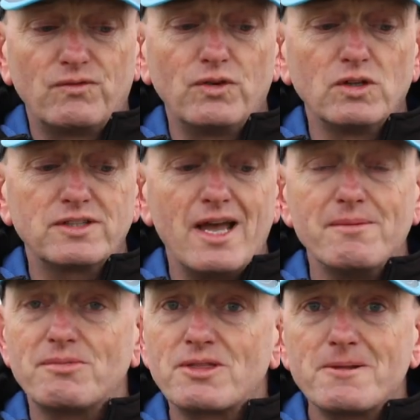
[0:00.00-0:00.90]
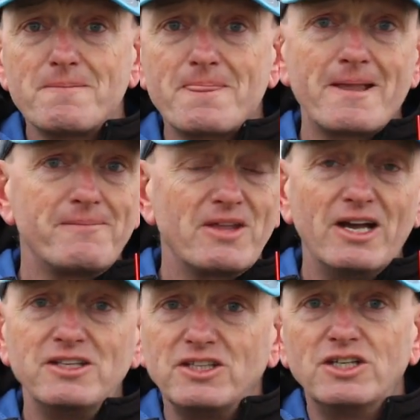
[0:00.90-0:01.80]
full depth,
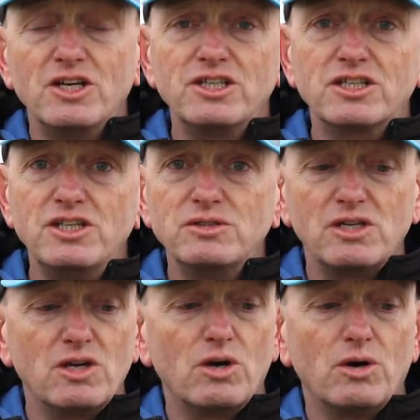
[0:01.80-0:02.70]
and you know, you can use it